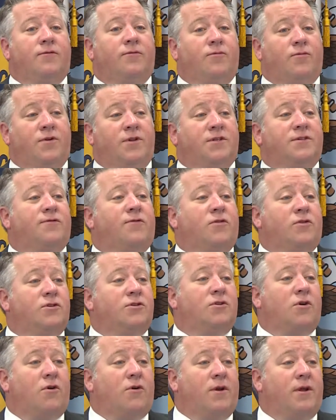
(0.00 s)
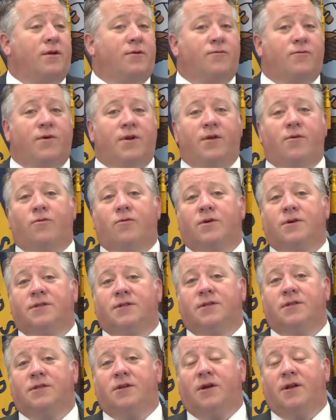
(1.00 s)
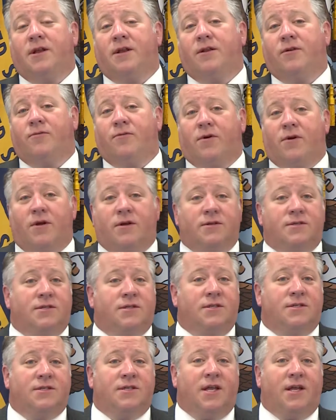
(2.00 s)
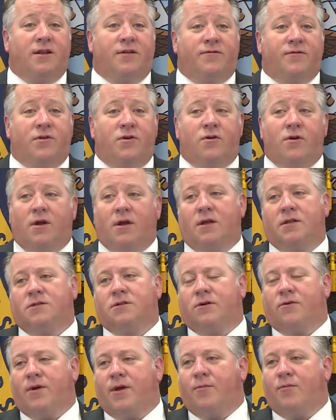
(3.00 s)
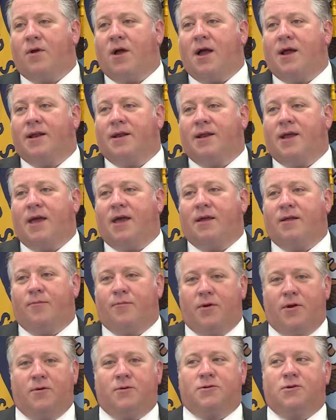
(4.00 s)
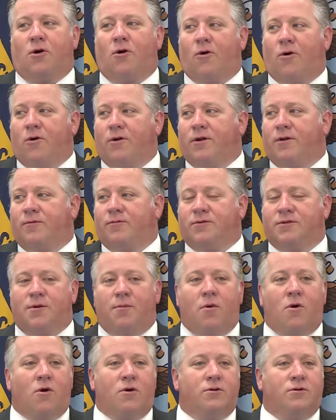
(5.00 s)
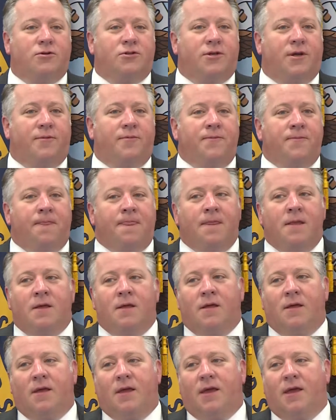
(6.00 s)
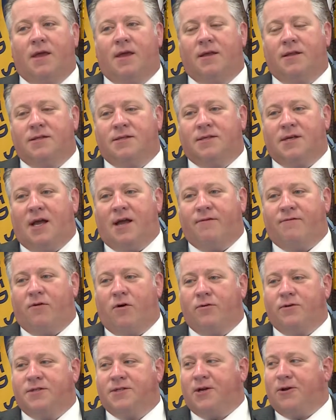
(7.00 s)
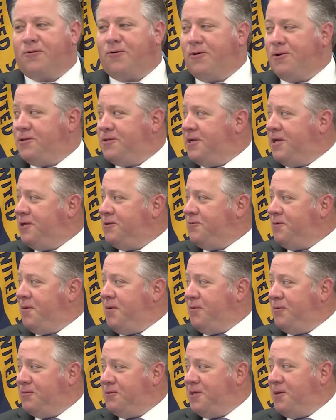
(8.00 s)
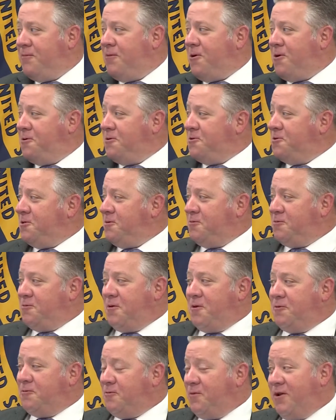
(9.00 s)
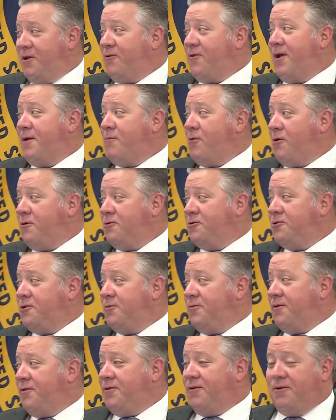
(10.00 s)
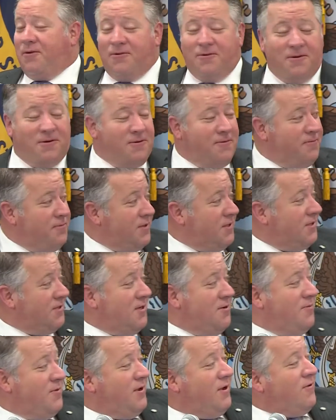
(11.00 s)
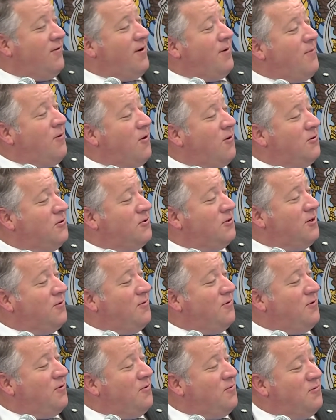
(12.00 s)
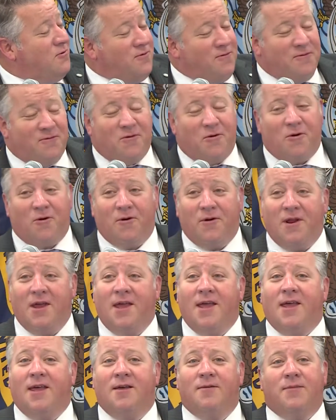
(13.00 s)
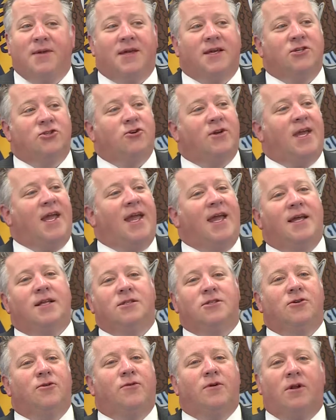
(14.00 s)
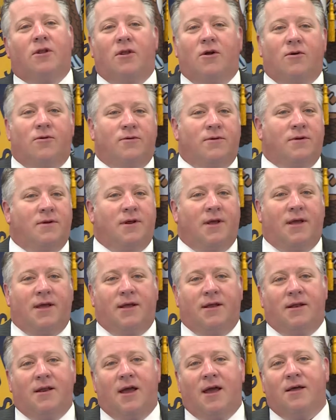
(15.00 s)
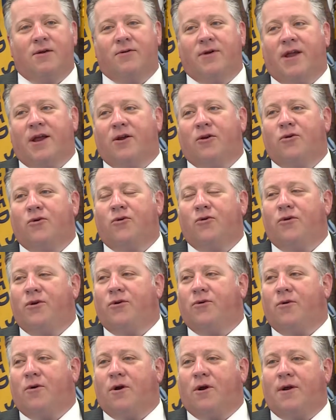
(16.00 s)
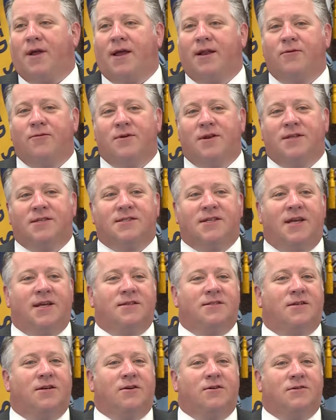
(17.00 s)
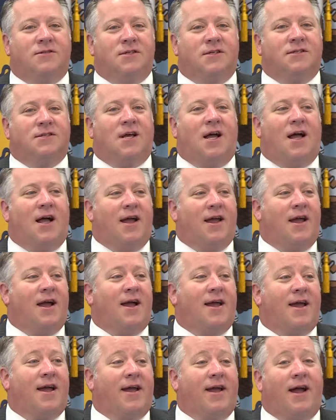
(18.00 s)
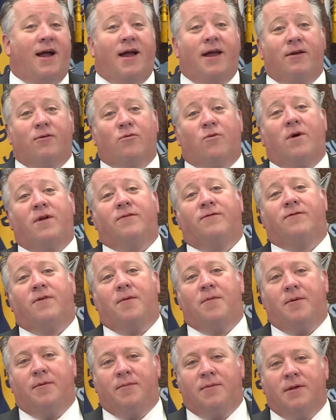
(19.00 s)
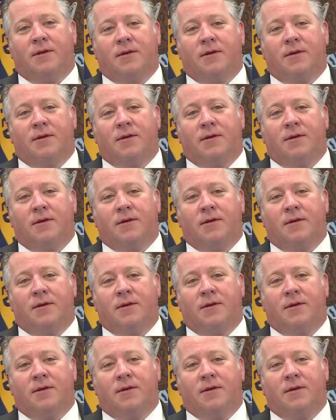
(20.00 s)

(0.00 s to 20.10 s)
when this first started, when it wasn't done anywhere else in the state of New York. I took great pride in that, but it was hard and it was a partnership. And I always get criticized when people say partnerships, but it's been a great partnership with you. It's going to be a great partnership with you moving forward, because you can't do it alone. And I don't care who you are, anyone that stands there and says, I, run from them.